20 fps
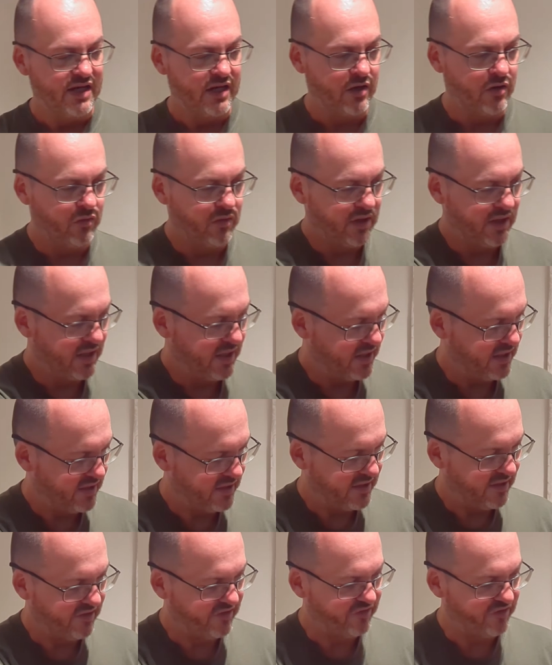Now,
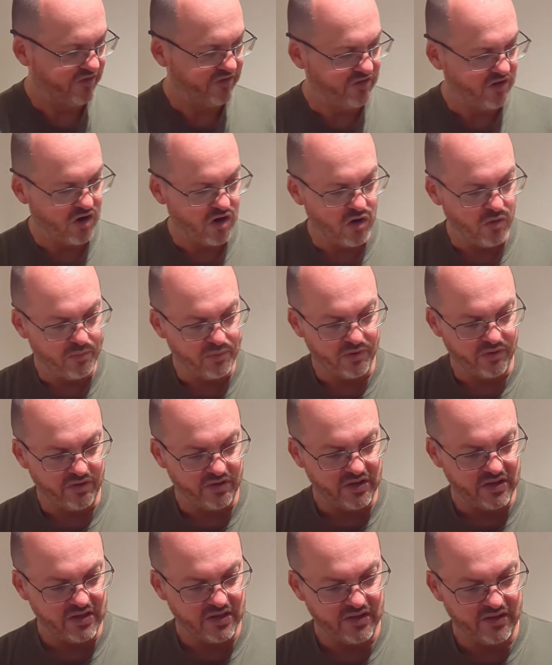let's just
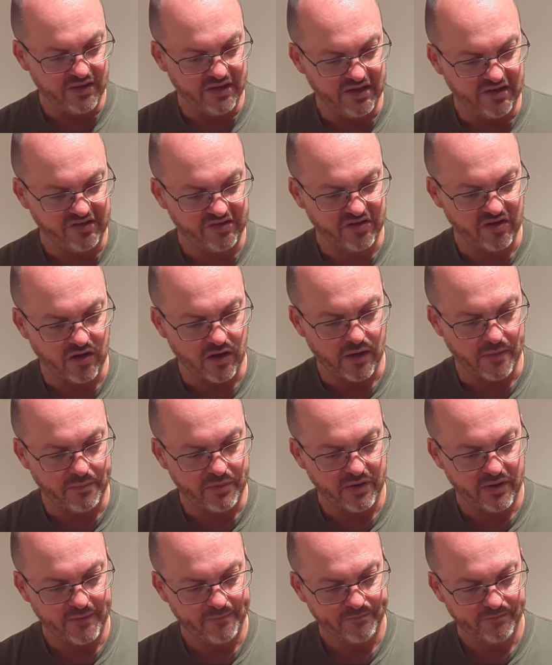open this
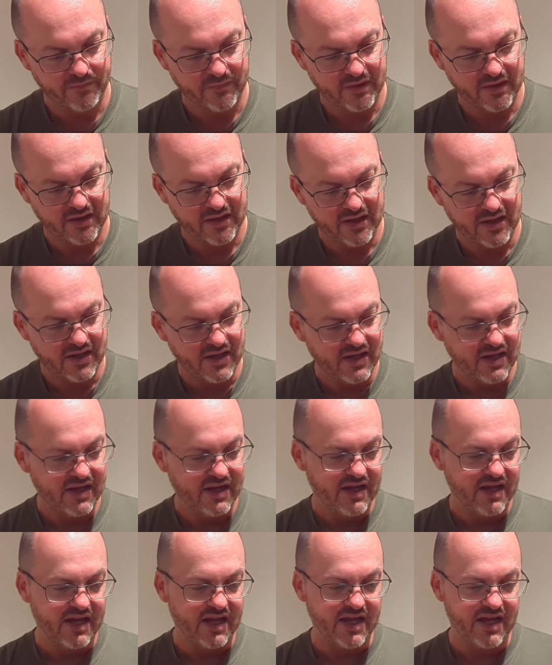up.
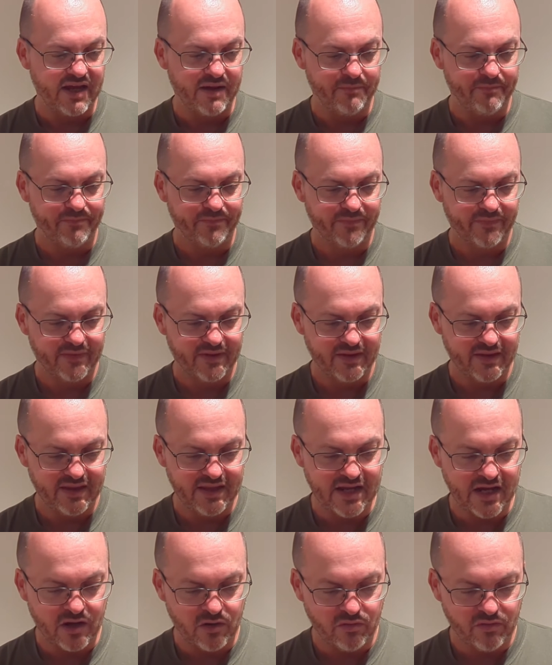
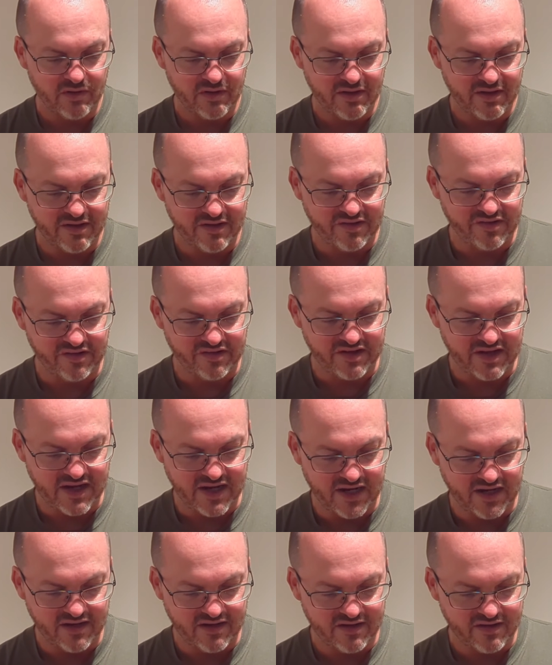Now, as I
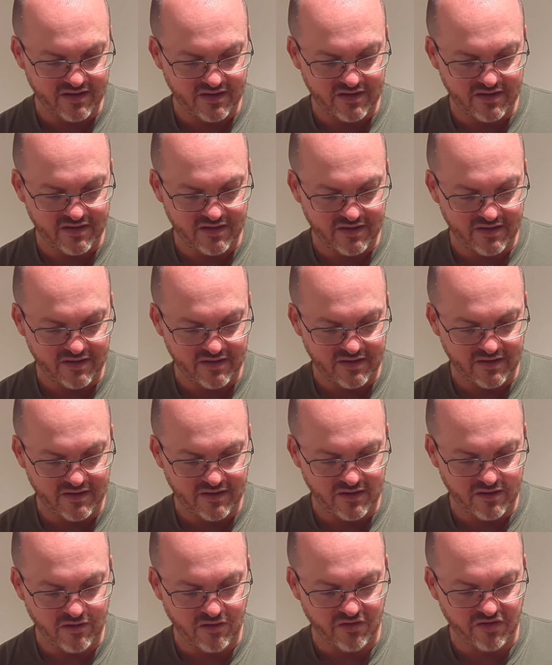say,
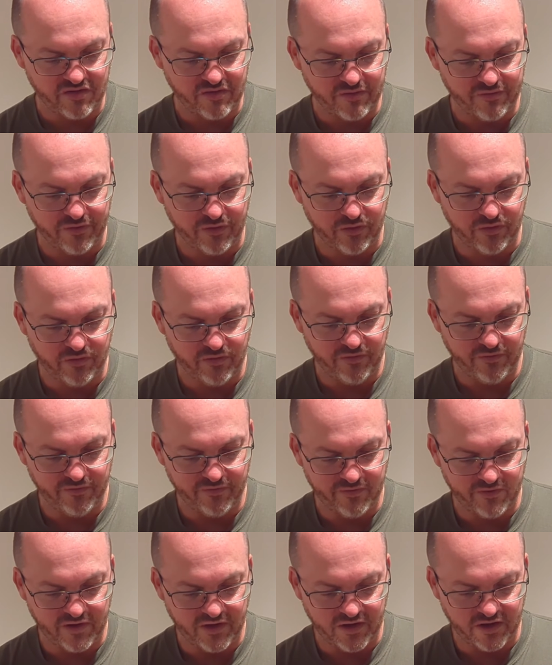lots of
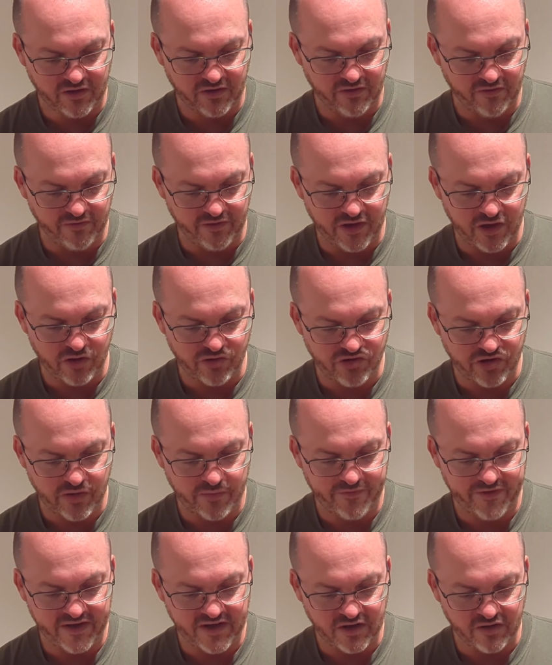
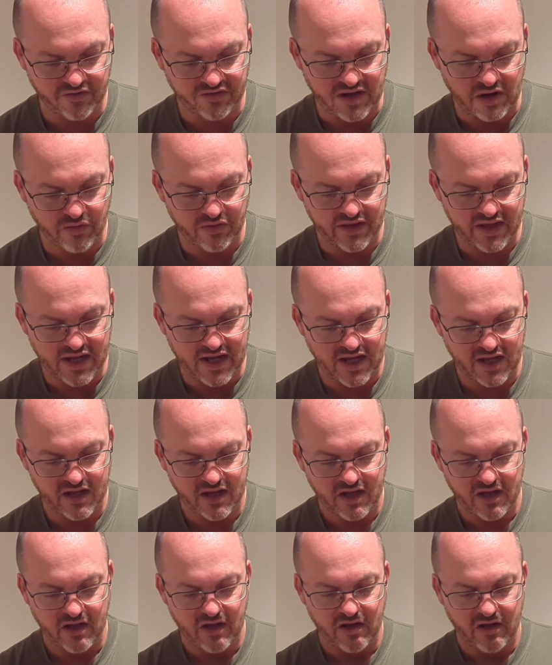YouTube videos out there
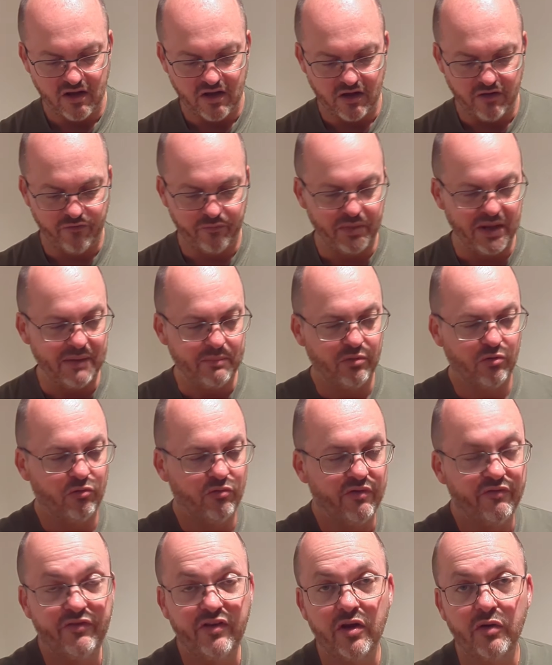of
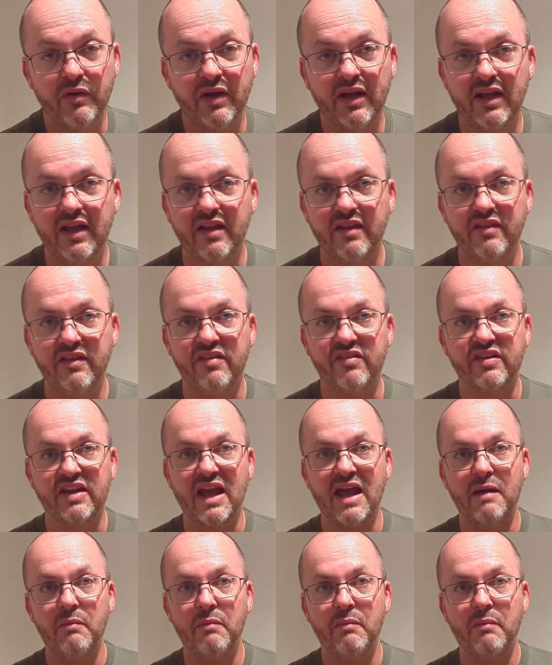people reviewing this